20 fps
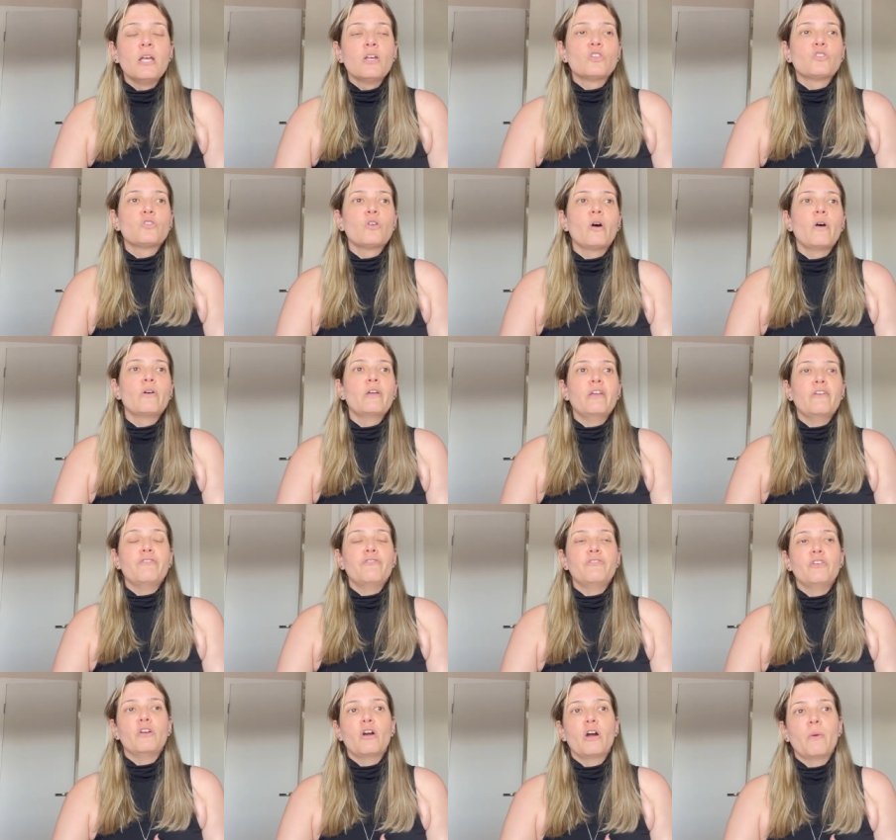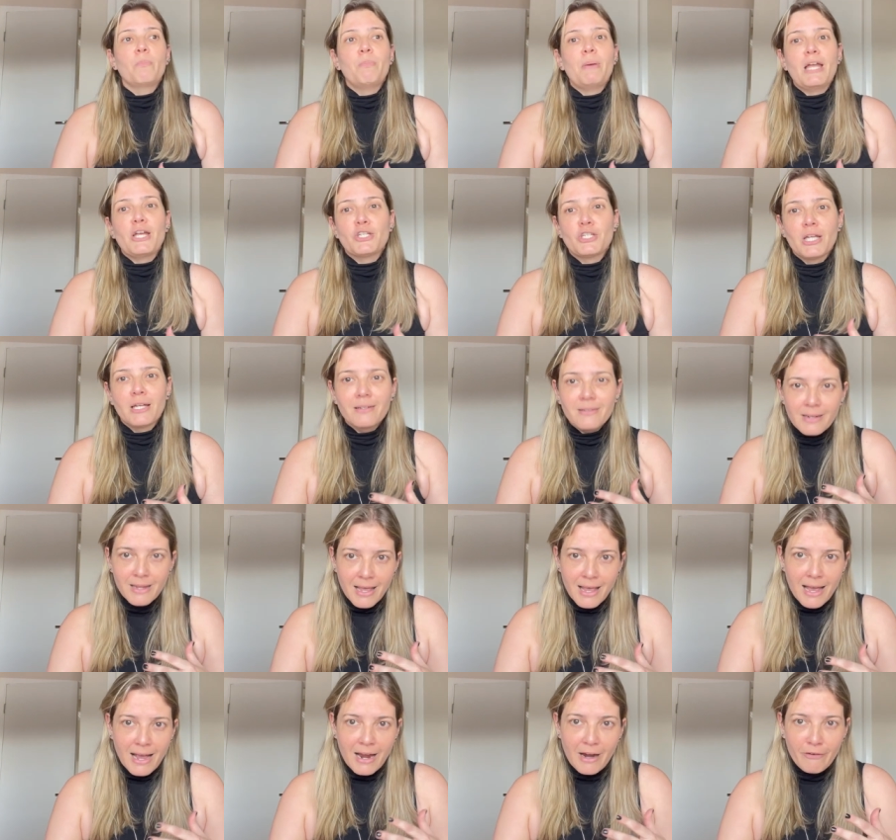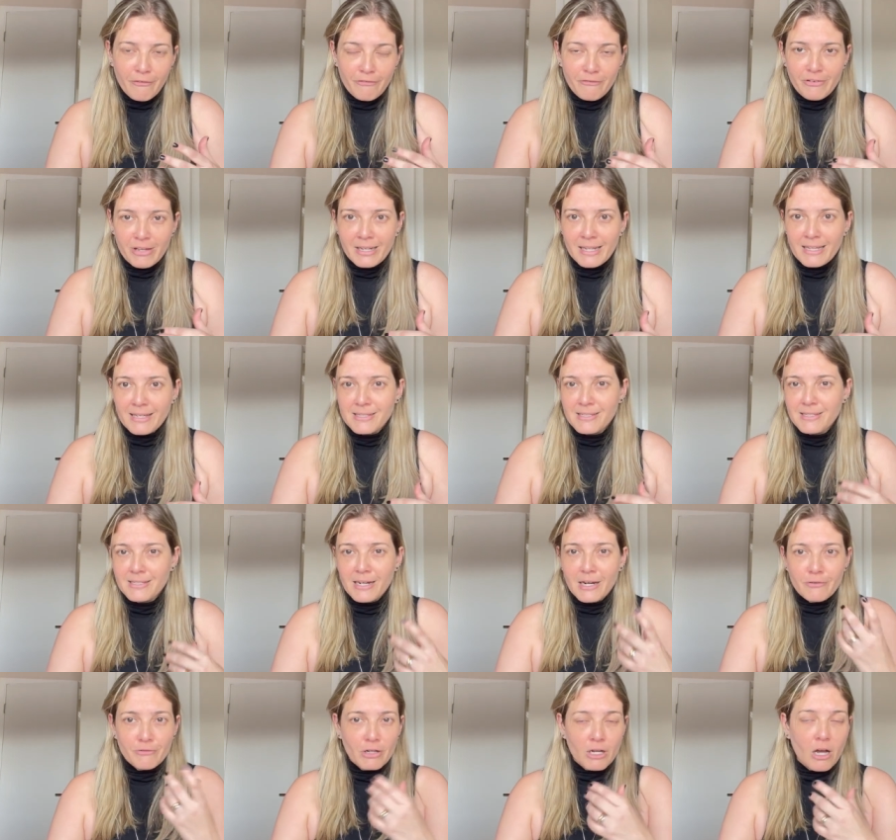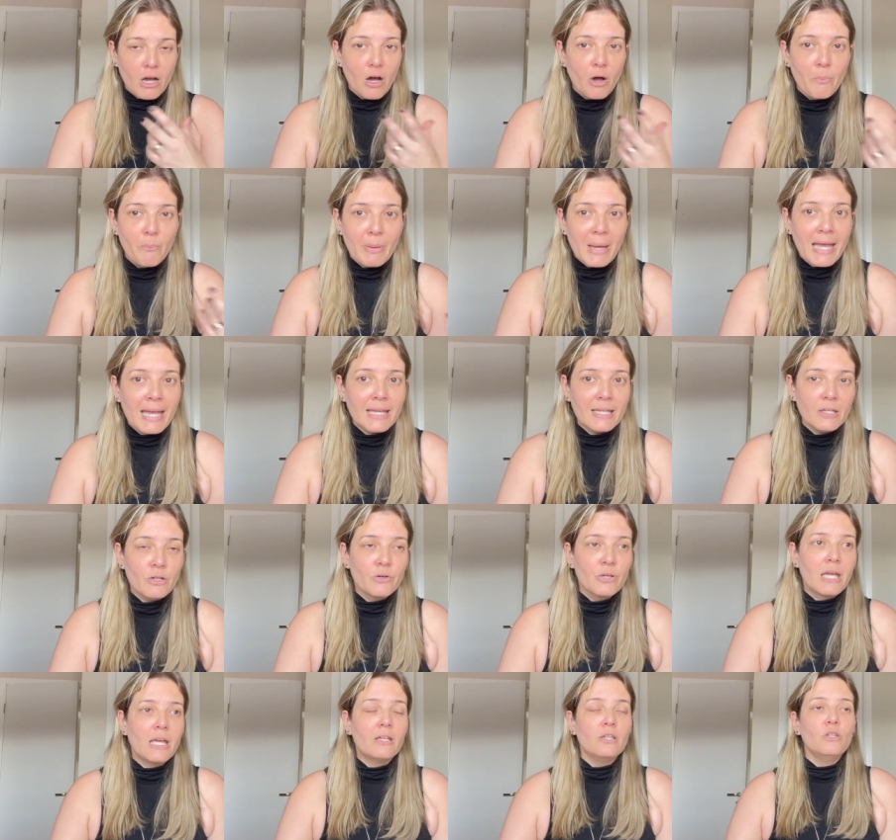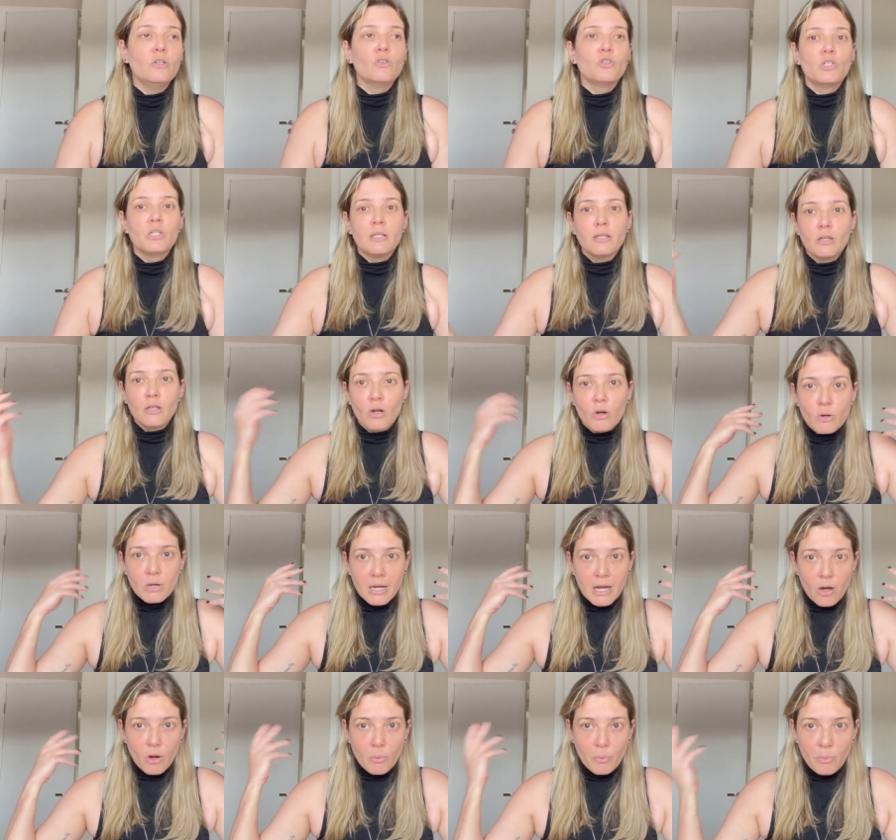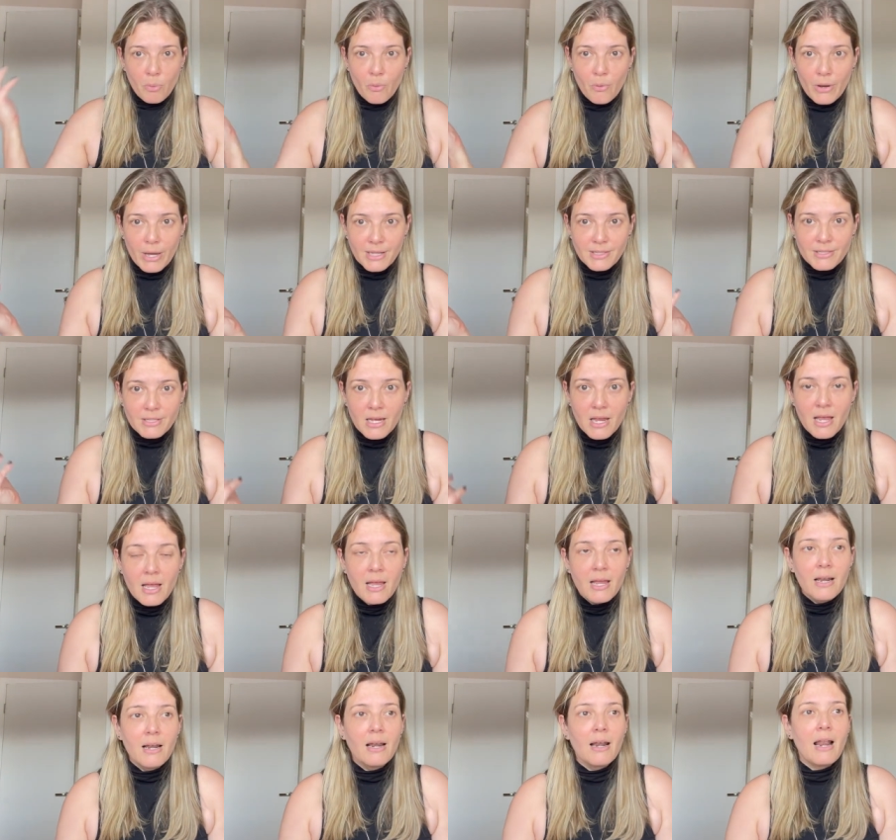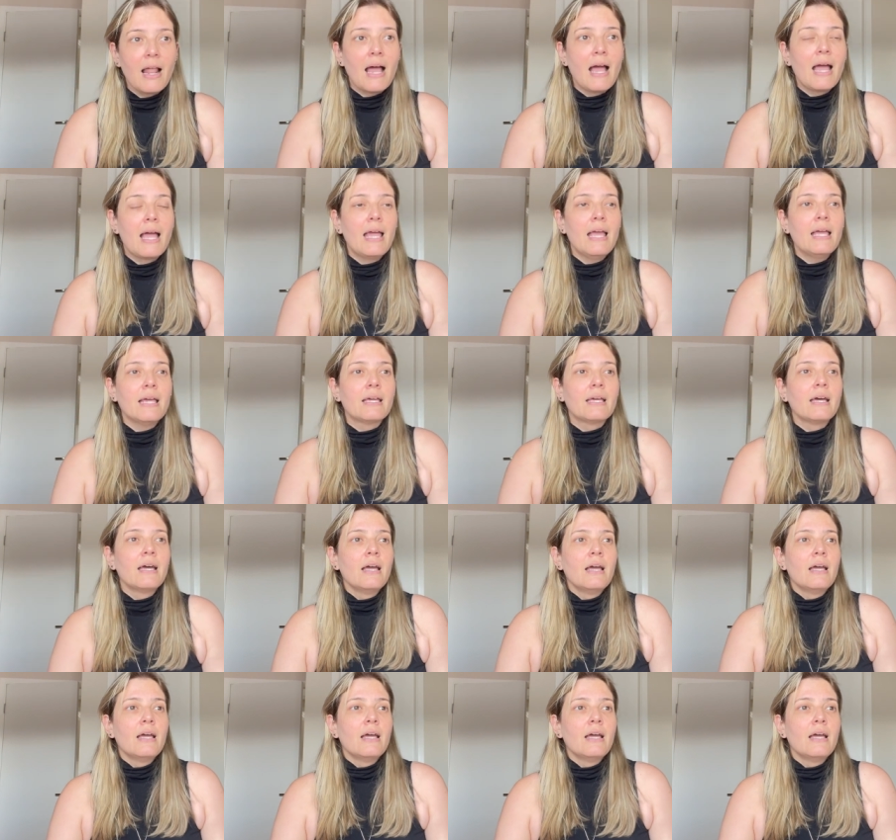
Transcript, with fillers: So if your patient are feeling cervical pain, you can use local points like